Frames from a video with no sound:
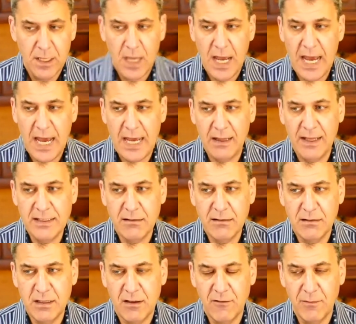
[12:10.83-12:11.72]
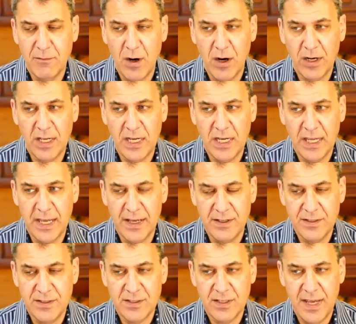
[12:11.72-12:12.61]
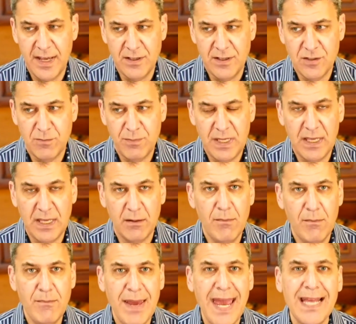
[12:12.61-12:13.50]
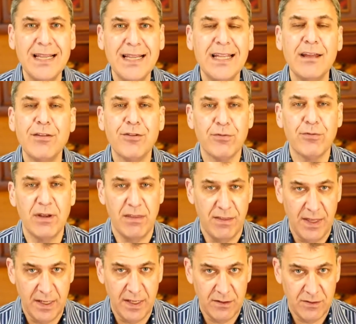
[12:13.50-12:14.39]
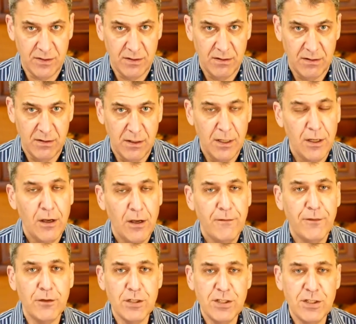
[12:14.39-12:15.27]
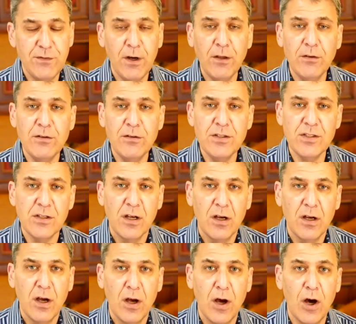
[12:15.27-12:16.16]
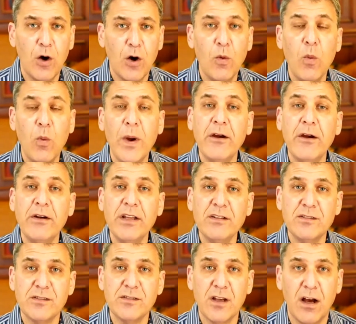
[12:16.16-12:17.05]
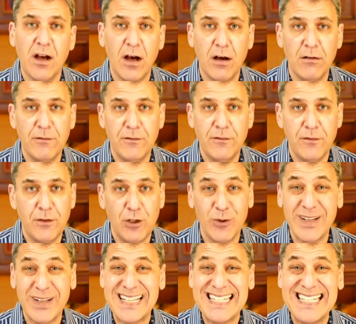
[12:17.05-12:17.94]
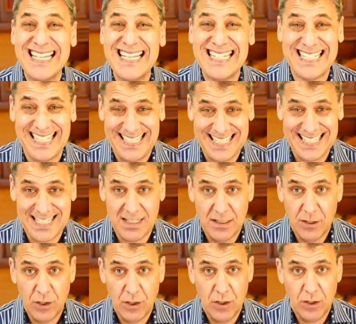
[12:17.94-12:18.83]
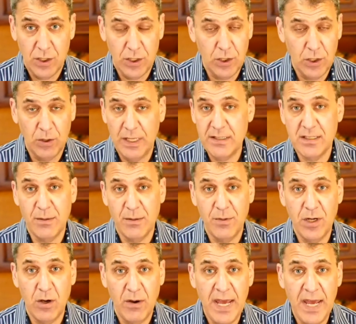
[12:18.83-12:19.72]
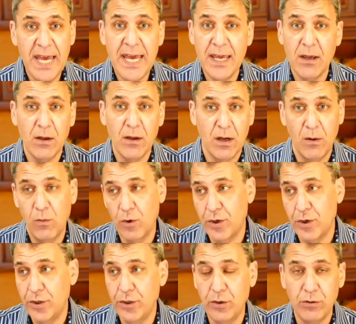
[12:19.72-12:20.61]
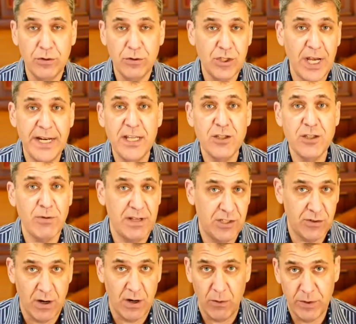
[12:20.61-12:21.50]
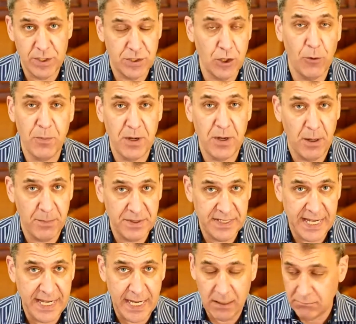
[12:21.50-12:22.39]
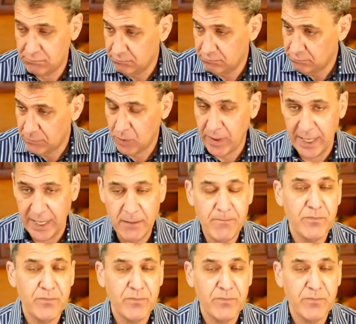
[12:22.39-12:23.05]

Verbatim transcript: I like to think of marketing as as being mainly three things. First of all, there's awareness of your existence. You let someone know, "Hey, uh, we're a new Chinese restaurant we just opened up in town." Okay?